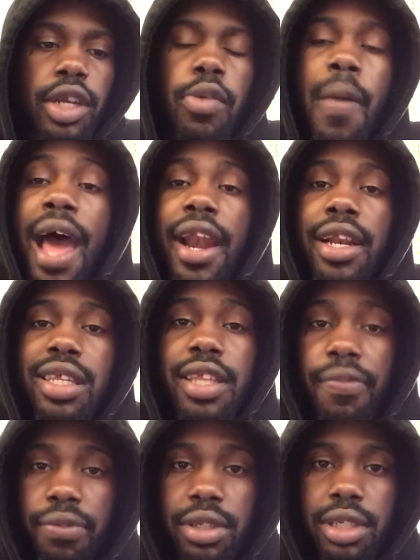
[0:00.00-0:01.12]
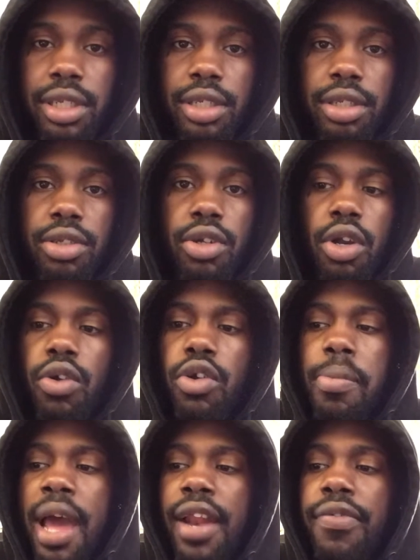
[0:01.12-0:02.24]
No matter the differences, no
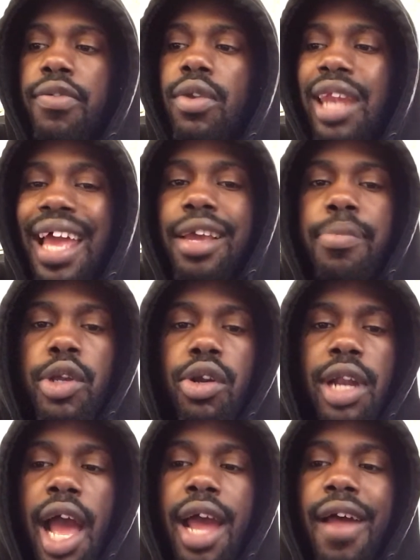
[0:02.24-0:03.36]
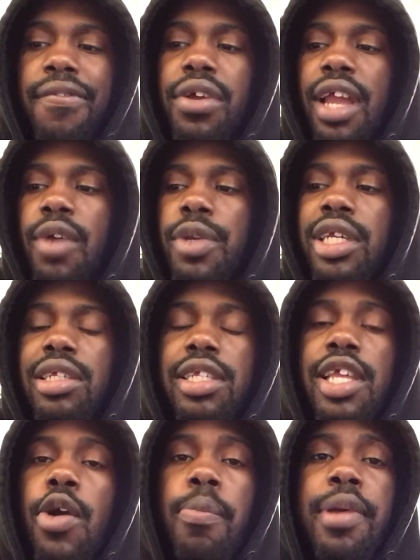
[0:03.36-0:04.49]
matter if you like me or not, I feel like we can
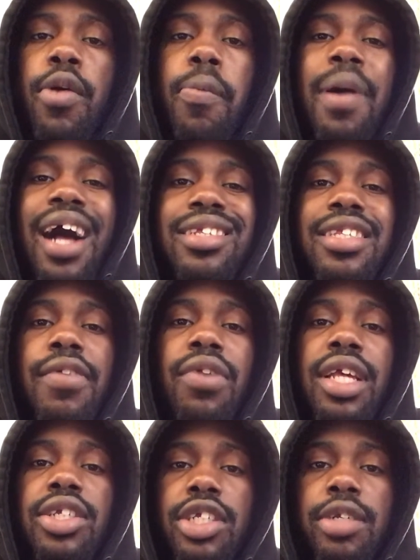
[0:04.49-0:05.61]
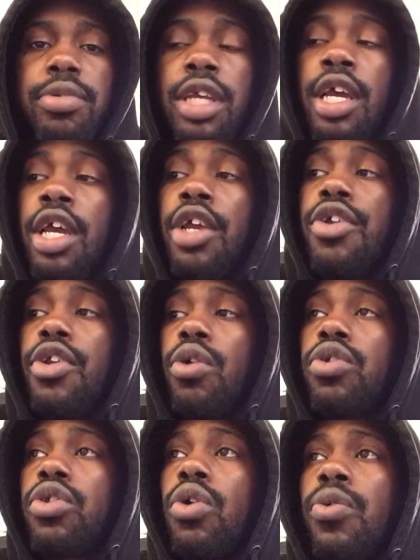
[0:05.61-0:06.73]
still build positive relationships,
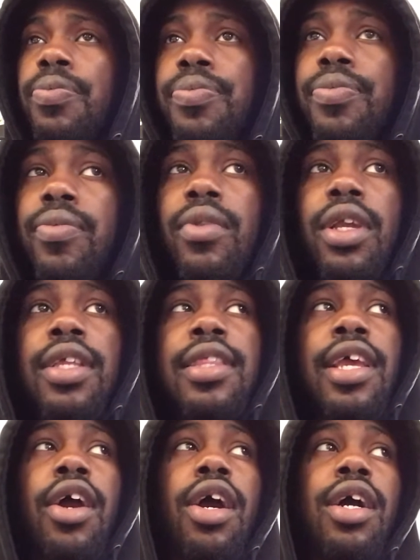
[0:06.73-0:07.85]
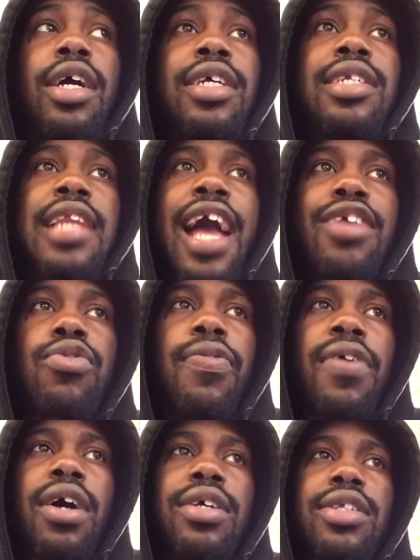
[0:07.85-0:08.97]
So it's natural
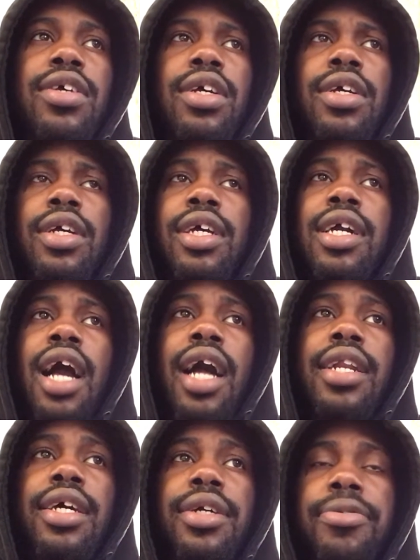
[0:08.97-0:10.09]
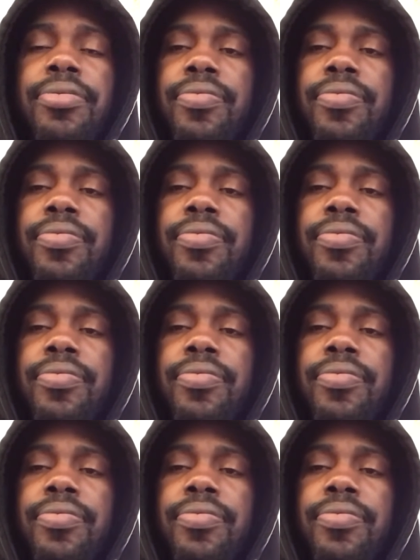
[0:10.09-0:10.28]
for us to kind of